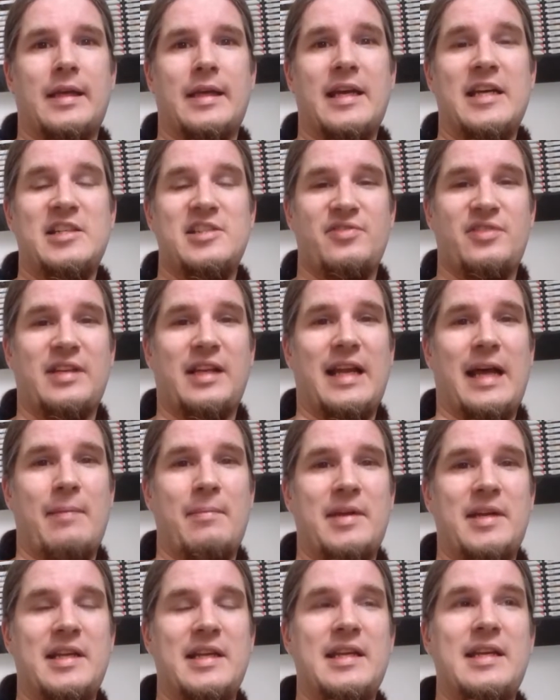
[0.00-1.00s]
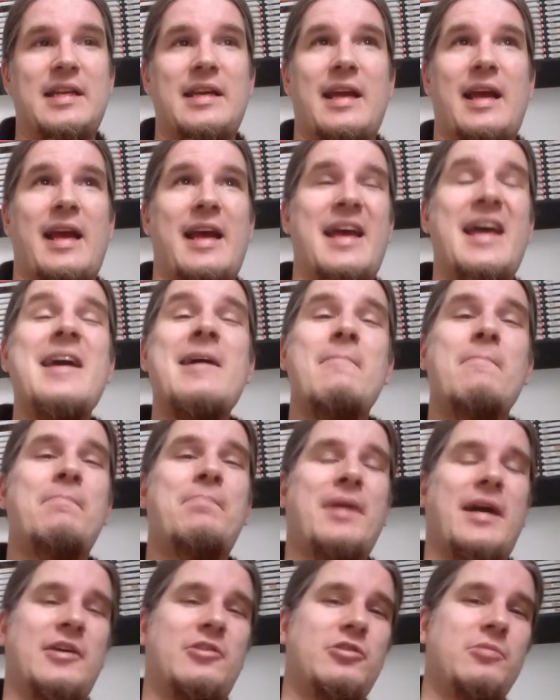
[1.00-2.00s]
Age of Calamity.
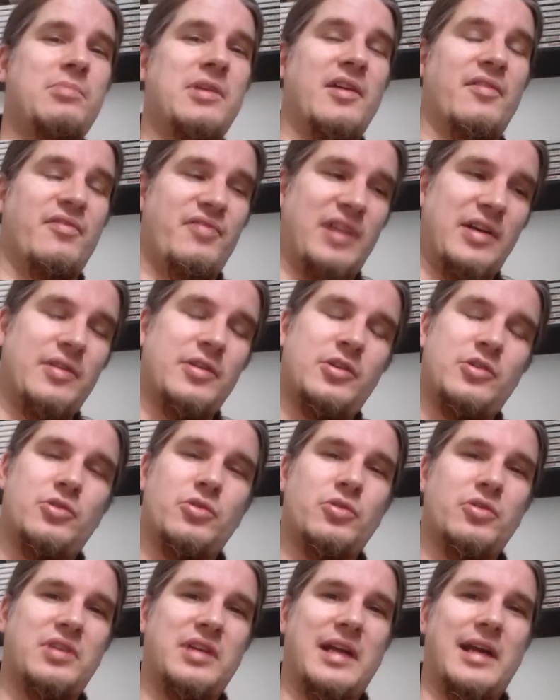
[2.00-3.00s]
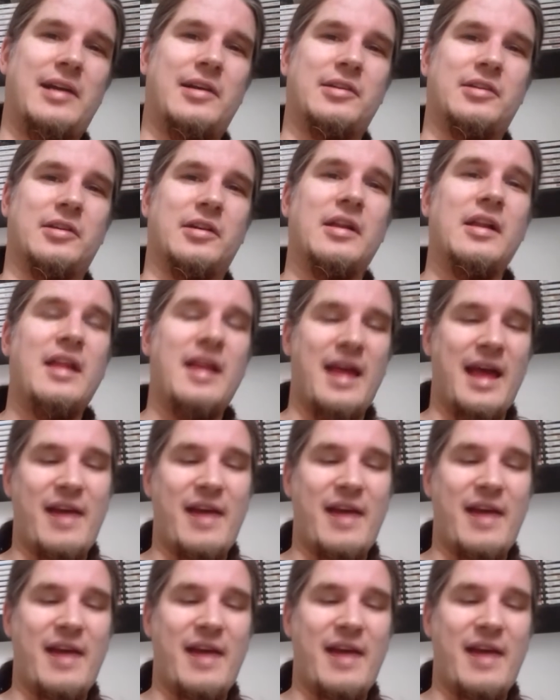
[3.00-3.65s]
Impa could be a very cool character.